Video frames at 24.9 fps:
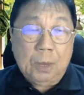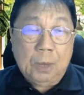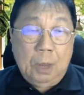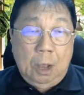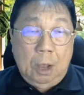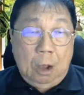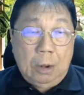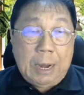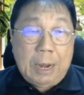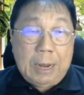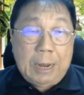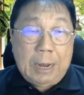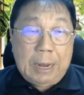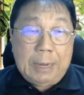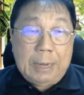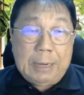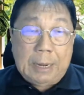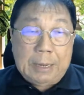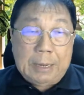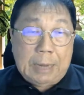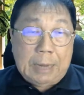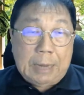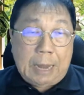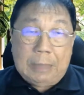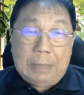All right,
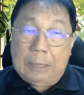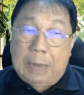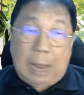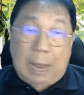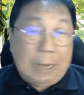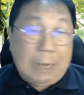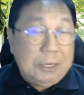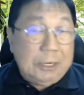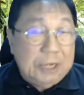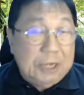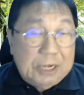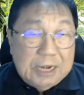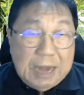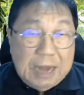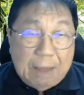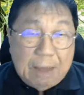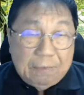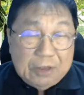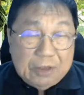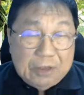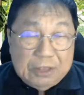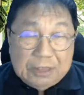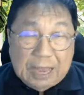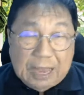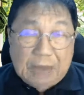and I didn't have
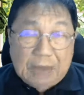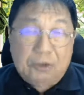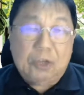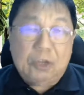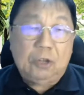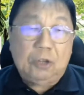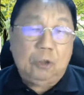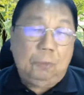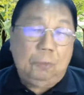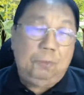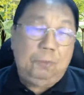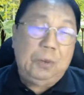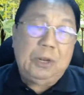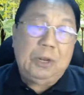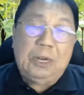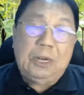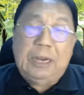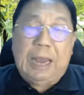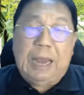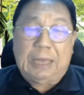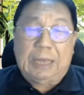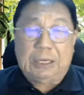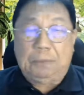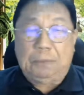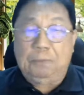intention to build
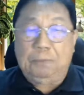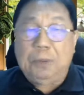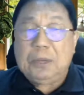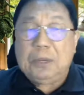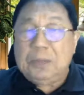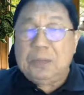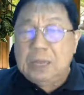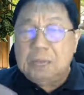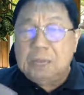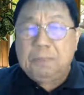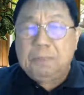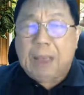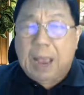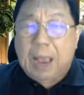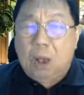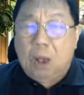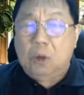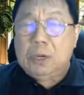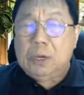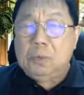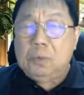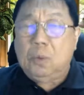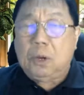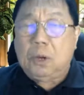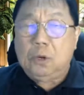it as a business, but I
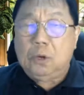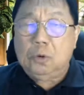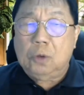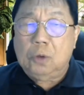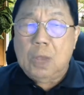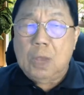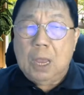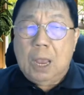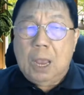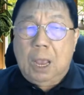only want to